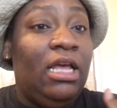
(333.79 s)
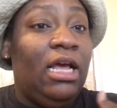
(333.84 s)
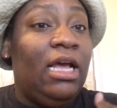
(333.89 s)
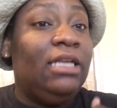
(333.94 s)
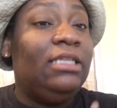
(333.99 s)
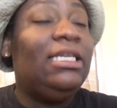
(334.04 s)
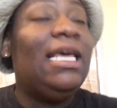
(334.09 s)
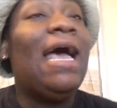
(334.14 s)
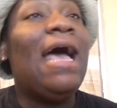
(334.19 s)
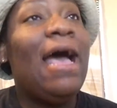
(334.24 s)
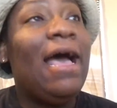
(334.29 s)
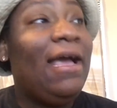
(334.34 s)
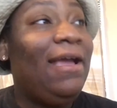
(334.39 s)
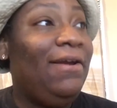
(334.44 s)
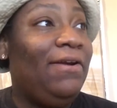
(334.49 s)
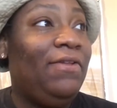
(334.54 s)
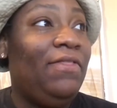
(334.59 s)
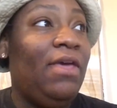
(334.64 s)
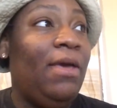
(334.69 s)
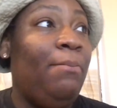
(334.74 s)

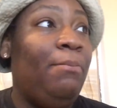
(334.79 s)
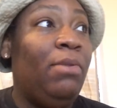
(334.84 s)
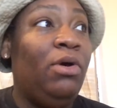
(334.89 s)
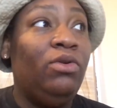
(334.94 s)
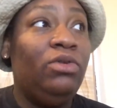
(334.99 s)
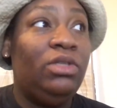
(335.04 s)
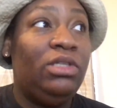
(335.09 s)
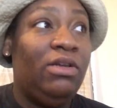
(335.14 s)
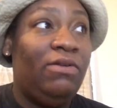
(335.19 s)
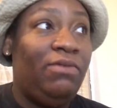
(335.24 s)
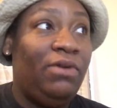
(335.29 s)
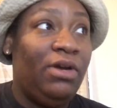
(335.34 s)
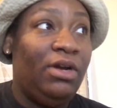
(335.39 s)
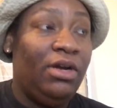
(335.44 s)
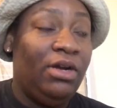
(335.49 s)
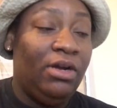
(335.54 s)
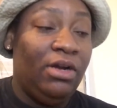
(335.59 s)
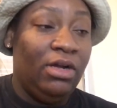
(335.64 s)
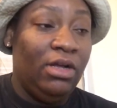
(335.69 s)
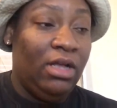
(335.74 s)
attire that most of
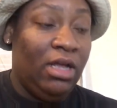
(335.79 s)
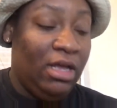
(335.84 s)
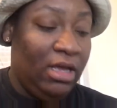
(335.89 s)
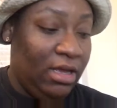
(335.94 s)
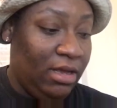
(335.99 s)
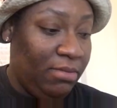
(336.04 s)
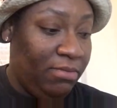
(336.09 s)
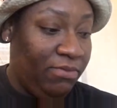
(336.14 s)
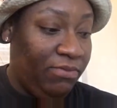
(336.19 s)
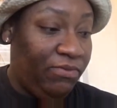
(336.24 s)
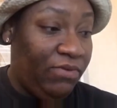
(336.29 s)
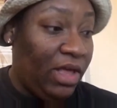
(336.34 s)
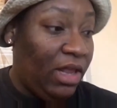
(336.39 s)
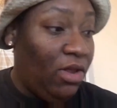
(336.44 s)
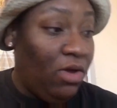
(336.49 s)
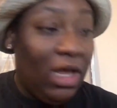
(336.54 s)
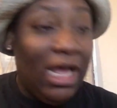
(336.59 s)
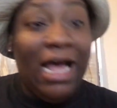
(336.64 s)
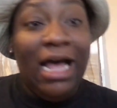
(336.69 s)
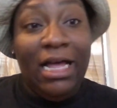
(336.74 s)
her
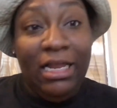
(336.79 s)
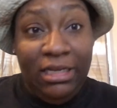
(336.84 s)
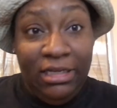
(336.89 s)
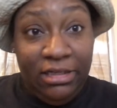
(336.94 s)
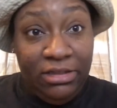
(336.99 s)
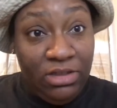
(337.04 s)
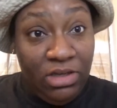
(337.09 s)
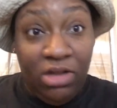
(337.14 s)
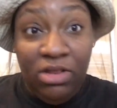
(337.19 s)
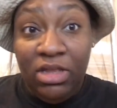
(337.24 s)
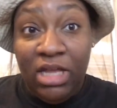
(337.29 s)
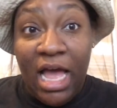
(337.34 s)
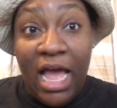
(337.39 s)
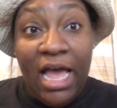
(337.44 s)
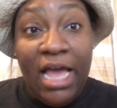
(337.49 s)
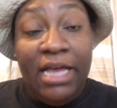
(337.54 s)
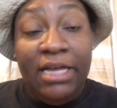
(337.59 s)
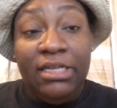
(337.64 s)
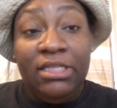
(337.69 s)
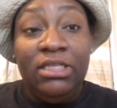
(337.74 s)
fellow colleagues on the
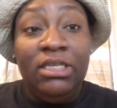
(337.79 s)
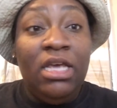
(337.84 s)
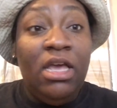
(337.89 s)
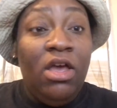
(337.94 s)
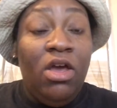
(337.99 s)
ice